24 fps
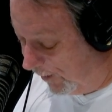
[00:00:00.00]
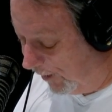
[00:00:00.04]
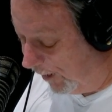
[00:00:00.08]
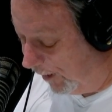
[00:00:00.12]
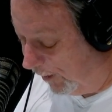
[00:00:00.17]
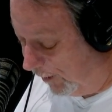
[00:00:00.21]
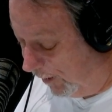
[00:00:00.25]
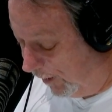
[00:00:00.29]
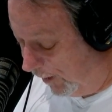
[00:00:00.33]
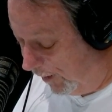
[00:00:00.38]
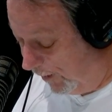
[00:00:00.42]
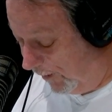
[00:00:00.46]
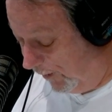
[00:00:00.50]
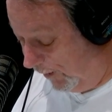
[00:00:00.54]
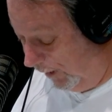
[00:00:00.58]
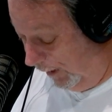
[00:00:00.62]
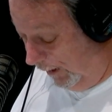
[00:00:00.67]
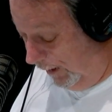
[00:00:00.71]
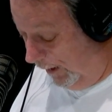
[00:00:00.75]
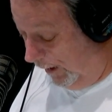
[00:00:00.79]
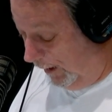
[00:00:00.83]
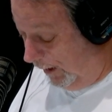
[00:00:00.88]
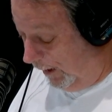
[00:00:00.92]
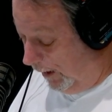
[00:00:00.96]
said is
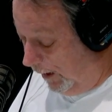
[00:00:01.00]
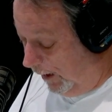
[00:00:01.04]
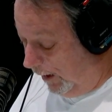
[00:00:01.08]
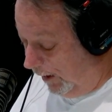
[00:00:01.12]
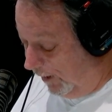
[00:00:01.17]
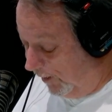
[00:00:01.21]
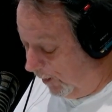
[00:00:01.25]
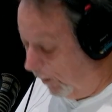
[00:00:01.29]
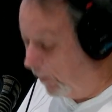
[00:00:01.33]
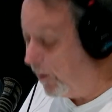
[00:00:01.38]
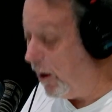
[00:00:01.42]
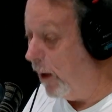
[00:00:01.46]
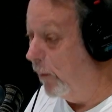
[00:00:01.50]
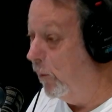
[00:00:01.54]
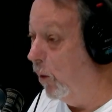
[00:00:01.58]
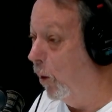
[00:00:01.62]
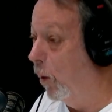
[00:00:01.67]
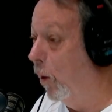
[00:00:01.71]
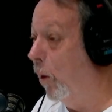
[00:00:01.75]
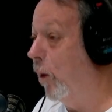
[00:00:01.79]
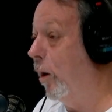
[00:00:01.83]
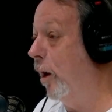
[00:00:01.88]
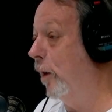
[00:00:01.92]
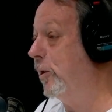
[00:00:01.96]
September
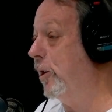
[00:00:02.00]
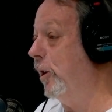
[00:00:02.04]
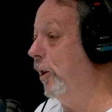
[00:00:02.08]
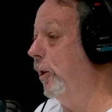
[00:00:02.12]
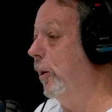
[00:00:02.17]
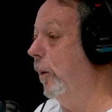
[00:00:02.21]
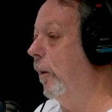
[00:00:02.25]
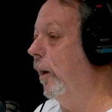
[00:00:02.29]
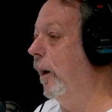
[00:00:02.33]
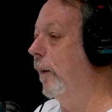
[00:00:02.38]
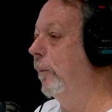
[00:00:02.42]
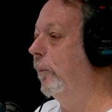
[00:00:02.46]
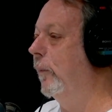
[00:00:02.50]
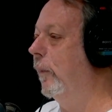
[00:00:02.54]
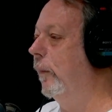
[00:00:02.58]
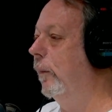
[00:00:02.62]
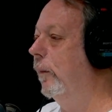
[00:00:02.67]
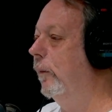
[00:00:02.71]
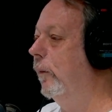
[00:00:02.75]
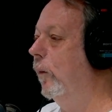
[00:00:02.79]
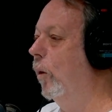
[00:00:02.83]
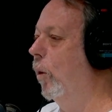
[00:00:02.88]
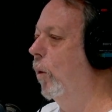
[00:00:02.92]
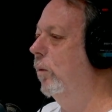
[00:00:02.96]
or October.
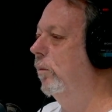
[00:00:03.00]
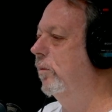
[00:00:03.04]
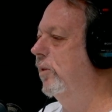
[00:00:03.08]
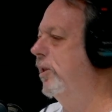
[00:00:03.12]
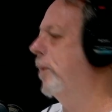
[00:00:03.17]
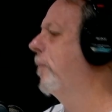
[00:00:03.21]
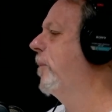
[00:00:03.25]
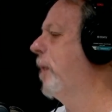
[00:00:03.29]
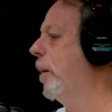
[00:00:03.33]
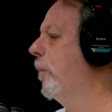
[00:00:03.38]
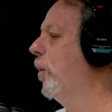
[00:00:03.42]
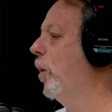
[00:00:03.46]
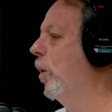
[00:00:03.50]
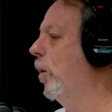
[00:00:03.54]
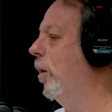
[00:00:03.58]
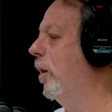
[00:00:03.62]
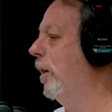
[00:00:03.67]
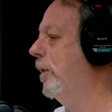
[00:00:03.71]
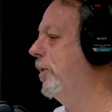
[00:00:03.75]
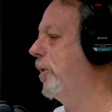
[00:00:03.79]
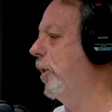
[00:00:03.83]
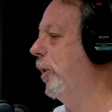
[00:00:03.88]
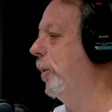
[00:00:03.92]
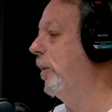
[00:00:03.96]

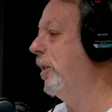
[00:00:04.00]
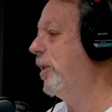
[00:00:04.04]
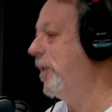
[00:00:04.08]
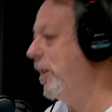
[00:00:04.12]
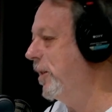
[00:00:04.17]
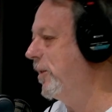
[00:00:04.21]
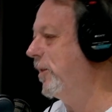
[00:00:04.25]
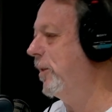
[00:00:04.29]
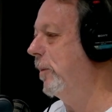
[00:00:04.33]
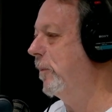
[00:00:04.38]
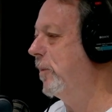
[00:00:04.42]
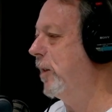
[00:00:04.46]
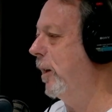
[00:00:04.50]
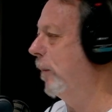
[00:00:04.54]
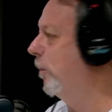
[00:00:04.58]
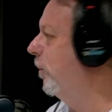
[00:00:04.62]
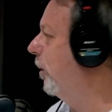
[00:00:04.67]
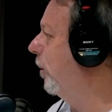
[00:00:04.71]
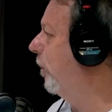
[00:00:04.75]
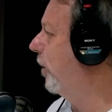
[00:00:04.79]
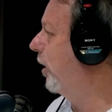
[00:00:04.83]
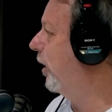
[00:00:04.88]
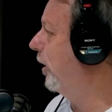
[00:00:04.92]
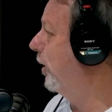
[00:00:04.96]
It is
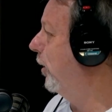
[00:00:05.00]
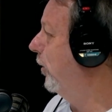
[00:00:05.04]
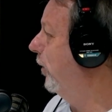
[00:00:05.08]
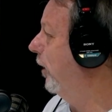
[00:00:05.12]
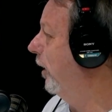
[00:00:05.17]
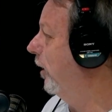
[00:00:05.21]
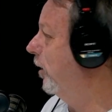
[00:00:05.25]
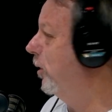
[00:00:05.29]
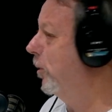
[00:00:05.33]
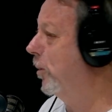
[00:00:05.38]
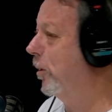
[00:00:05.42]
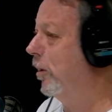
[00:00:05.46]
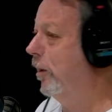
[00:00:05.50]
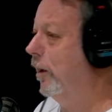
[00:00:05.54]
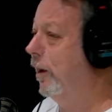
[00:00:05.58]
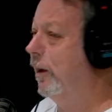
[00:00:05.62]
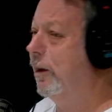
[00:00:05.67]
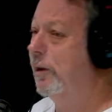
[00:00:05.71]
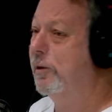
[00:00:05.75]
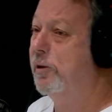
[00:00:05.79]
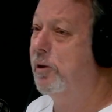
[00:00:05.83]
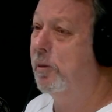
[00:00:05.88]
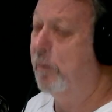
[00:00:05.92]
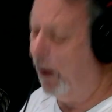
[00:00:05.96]
September, but I don't think you're
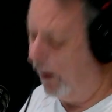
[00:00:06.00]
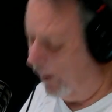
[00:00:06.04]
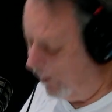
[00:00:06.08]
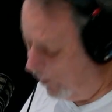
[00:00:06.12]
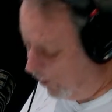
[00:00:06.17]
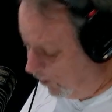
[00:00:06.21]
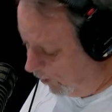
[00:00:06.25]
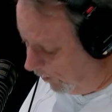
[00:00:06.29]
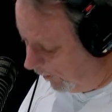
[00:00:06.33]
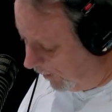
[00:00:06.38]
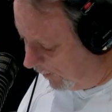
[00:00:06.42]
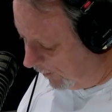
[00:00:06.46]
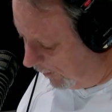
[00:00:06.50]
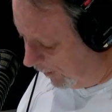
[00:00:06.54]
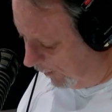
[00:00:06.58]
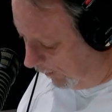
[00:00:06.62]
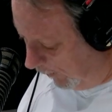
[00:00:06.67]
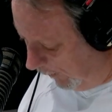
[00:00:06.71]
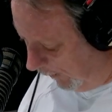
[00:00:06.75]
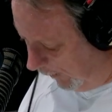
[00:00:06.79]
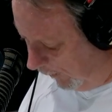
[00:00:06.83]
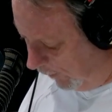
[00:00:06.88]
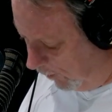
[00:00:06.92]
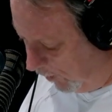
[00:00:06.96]
allowed to make a choice. I don't
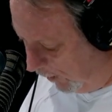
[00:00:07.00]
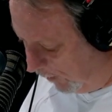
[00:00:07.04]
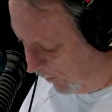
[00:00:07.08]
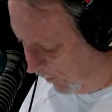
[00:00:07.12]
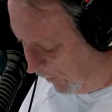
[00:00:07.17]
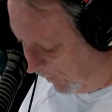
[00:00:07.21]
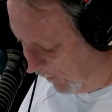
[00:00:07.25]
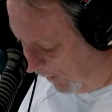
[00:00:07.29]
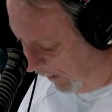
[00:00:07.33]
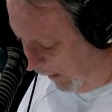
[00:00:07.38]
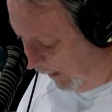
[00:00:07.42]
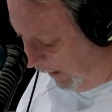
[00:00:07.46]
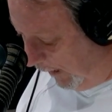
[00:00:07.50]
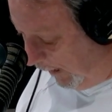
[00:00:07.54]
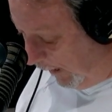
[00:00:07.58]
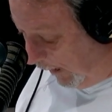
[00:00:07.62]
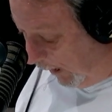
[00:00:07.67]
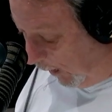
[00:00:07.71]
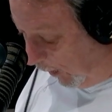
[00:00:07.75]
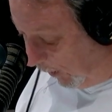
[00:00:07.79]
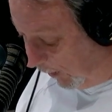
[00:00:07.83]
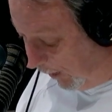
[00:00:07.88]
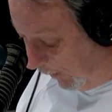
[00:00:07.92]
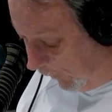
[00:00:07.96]
think the judges
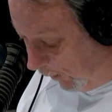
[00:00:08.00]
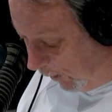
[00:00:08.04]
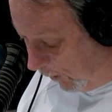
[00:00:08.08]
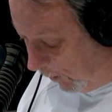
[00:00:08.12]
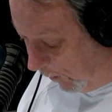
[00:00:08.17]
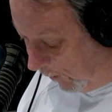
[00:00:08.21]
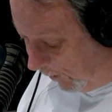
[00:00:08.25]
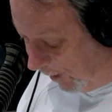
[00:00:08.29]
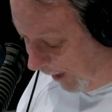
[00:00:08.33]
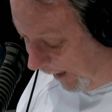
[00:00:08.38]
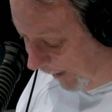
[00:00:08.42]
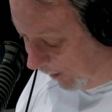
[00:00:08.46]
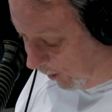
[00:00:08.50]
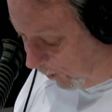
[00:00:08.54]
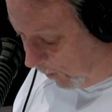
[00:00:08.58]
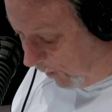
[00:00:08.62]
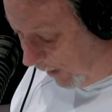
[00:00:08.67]
are giving you that